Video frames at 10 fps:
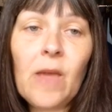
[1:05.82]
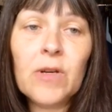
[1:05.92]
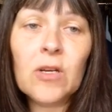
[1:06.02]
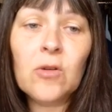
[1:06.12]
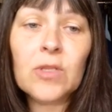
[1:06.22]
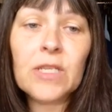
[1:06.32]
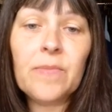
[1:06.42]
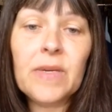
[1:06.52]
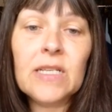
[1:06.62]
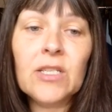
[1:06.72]
But of course,
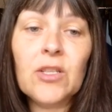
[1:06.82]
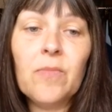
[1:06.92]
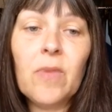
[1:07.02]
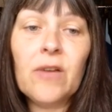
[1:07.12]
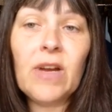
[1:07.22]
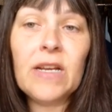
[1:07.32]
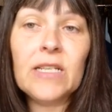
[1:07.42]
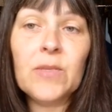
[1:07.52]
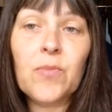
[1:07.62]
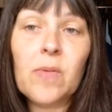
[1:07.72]
it means that my rent
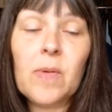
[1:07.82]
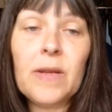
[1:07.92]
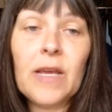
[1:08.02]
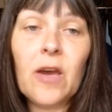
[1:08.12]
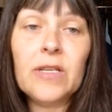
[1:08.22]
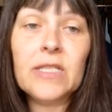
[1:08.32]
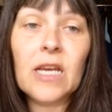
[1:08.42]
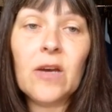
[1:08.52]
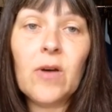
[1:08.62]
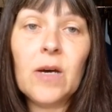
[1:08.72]
is probably going
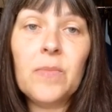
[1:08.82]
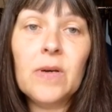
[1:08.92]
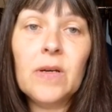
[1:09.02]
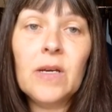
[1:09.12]
to go up.